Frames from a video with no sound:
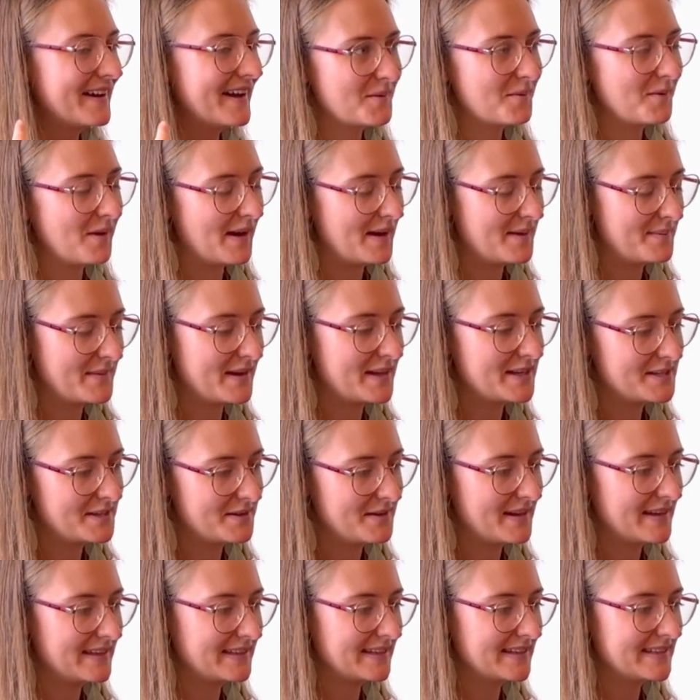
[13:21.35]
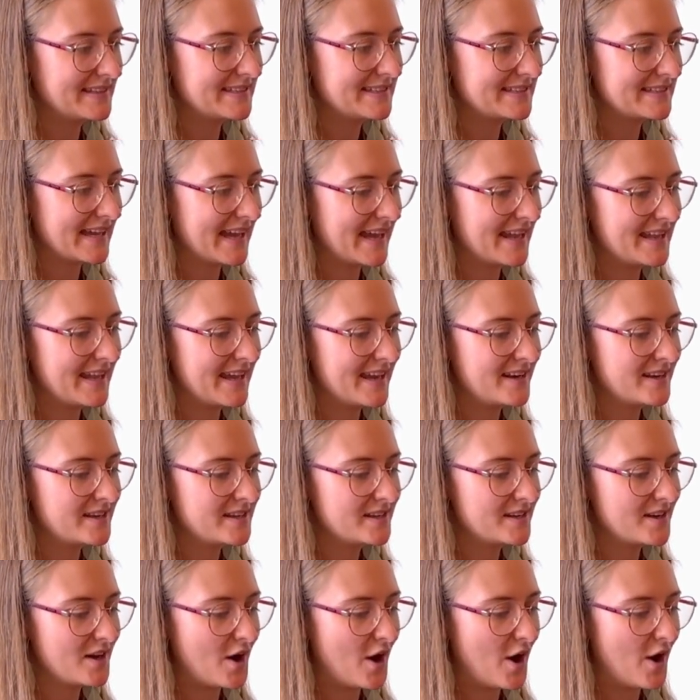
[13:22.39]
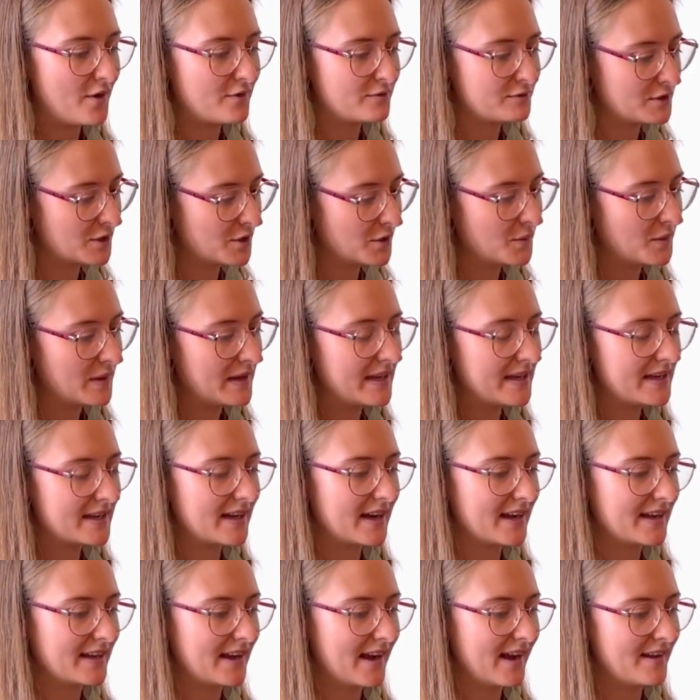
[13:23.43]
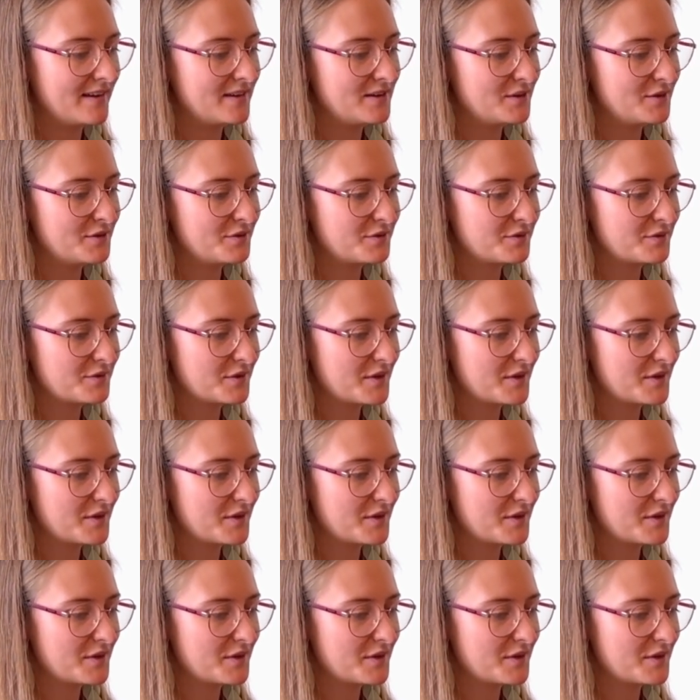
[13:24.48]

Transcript: why am I doing this? And then after a week, I kind of,